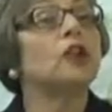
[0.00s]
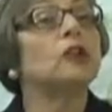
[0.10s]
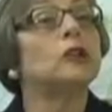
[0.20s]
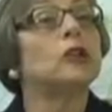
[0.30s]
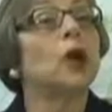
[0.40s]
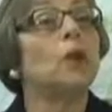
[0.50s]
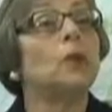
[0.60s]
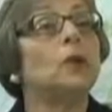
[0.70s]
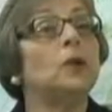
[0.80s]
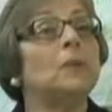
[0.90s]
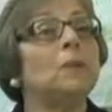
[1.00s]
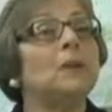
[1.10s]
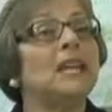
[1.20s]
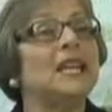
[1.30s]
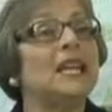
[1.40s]
global
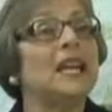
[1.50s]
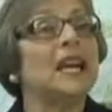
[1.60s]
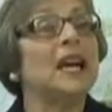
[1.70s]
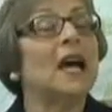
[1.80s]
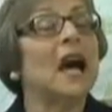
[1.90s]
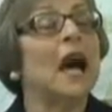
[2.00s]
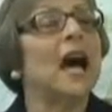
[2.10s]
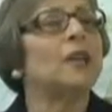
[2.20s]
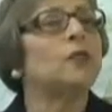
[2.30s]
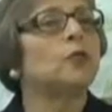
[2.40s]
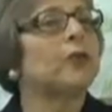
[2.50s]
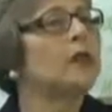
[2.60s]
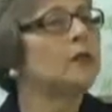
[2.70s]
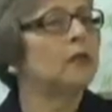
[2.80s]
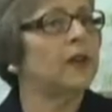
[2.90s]
meeting on
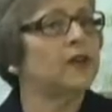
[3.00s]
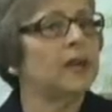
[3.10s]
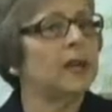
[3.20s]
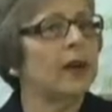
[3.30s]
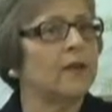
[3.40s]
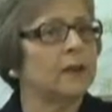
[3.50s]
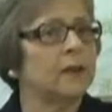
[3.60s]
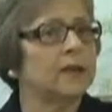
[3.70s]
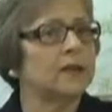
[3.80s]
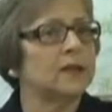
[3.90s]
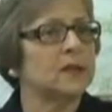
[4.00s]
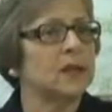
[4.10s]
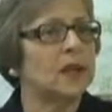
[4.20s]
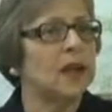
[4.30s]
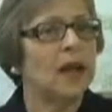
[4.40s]
reinventing government.
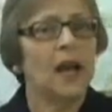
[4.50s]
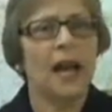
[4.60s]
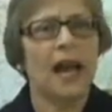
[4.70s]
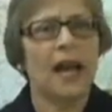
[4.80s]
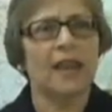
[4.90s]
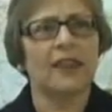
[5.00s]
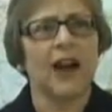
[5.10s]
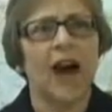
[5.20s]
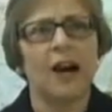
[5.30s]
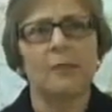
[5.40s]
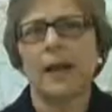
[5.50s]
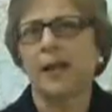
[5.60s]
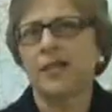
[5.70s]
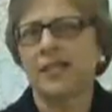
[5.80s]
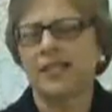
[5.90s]
And I thought, my
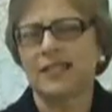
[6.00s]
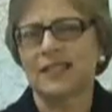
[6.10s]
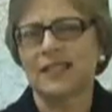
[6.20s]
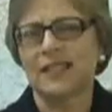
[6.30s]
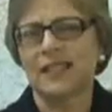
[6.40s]
goodness,